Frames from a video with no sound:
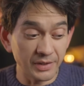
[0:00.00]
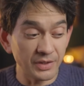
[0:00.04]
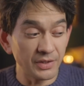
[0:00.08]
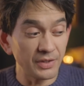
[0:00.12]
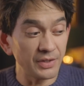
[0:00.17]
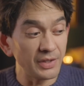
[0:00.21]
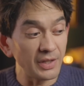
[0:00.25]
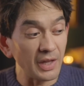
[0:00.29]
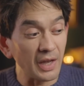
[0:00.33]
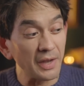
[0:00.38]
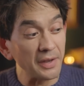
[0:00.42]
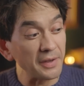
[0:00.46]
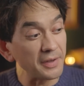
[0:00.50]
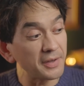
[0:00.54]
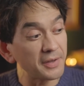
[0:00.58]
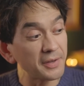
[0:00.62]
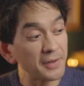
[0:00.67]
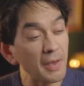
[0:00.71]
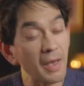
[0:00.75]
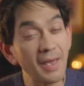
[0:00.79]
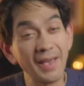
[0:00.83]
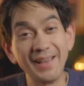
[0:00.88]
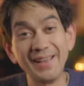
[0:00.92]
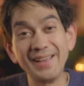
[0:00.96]
Like,
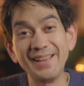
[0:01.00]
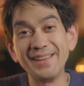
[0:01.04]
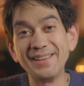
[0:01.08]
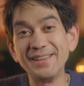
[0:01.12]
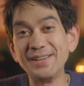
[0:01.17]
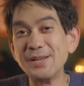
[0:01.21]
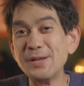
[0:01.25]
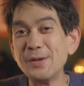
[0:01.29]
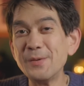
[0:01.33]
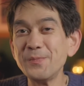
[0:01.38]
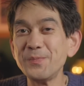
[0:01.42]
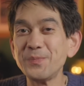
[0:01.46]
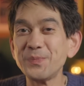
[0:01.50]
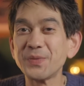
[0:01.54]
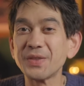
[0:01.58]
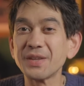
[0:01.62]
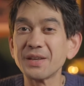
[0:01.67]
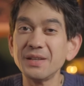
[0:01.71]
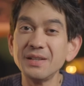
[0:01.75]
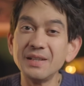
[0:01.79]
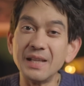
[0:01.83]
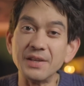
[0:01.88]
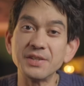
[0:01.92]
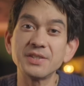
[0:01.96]

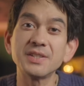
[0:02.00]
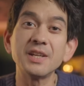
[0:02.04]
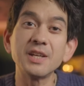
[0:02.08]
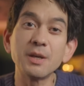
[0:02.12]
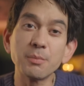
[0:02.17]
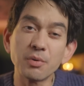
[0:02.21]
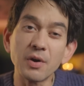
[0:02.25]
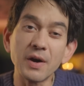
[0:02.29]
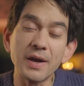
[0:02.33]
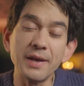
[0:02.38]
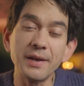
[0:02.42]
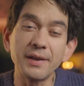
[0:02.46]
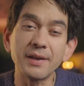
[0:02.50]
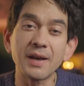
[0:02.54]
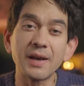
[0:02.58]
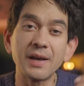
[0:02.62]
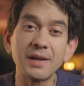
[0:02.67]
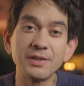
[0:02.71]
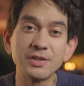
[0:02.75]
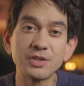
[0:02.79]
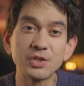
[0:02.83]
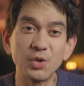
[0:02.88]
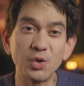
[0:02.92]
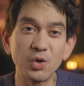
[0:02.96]
let's take a break
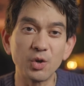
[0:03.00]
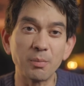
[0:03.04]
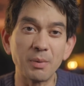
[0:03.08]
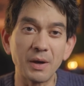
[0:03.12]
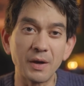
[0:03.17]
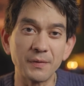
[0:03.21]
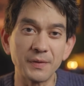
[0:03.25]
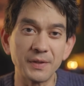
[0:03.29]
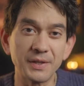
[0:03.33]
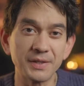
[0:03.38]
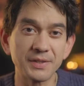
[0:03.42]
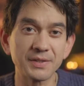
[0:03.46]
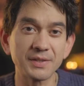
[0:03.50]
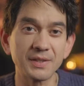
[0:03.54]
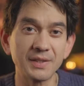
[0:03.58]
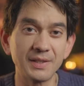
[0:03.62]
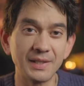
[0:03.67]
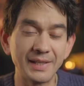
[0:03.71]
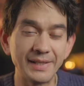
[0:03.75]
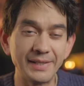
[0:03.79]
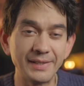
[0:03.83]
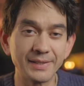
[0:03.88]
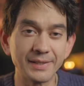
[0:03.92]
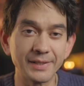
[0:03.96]
and talk about this
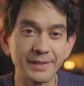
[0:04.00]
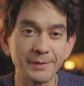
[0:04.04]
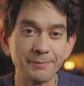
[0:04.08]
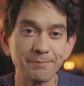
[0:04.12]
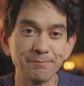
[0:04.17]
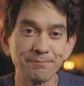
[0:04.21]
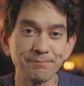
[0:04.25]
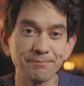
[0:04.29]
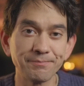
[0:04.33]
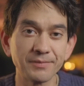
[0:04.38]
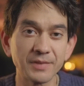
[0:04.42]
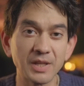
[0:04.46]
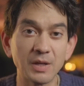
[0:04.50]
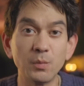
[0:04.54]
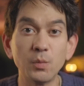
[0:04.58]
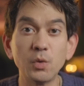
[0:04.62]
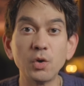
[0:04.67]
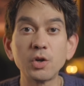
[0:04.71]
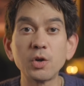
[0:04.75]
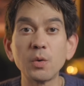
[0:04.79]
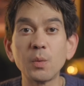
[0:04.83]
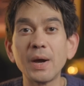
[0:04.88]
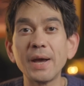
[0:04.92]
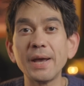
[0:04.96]
later. And
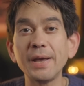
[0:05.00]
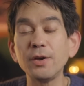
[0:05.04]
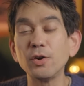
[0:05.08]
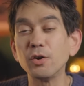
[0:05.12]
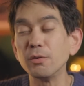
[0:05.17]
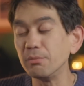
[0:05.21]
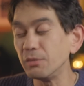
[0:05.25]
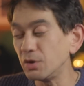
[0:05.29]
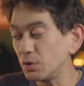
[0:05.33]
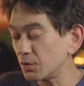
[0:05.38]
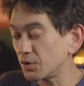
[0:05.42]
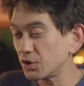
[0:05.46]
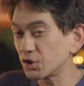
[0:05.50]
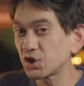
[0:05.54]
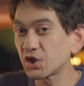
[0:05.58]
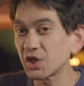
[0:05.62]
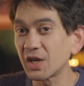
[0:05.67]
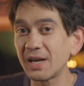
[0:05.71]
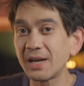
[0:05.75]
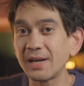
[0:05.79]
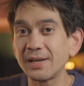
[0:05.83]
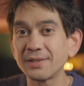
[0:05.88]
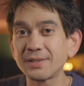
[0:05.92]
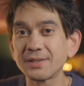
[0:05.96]
walk away or mute the
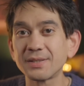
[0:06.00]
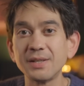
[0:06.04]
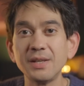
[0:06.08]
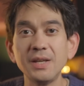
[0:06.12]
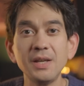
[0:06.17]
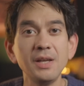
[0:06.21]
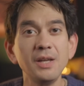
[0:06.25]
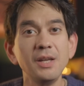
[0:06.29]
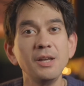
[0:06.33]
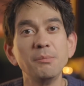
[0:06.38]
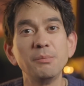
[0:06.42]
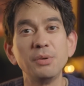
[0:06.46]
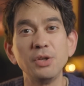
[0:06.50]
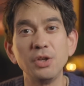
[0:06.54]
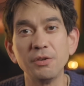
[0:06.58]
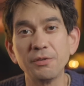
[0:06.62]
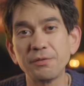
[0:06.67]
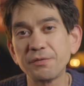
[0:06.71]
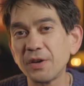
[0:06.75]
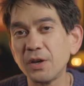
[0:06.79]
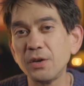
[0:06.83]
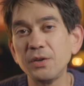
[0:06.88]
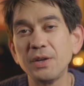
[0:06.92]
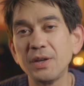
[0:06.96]
chat, put your
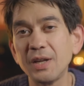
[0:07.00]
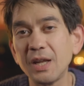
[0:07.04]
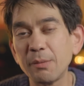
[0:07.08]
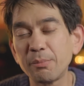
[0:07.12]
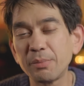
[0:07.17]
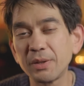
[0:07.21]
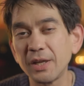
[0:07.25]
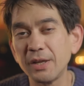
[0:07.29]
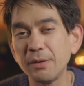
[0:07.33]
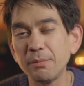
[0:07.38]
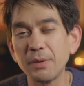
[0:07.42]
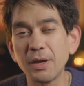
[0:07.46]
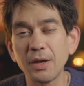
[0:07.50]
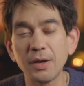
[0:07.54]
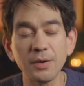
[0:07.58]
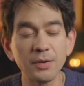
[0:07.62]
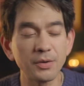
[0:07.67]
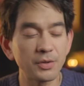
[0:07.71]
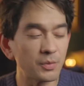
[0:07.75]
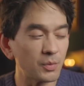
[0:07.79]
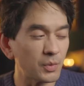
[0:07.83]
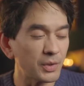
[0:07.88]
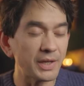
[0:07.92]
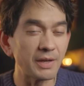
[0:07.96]
phone in airplane
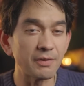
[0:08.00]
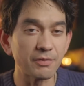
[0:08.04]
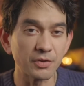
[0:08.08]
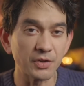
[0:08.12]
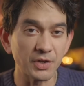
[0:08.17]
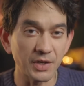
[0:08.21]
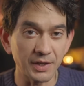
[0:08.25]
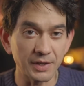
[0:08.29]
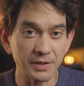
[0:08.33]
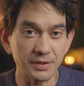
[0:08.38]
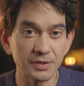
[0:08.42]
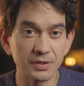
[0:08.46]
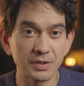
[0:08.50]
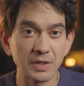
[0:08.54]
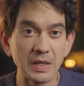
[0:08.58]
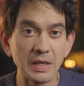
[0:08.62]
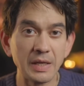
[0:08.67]
mode, whatever it is.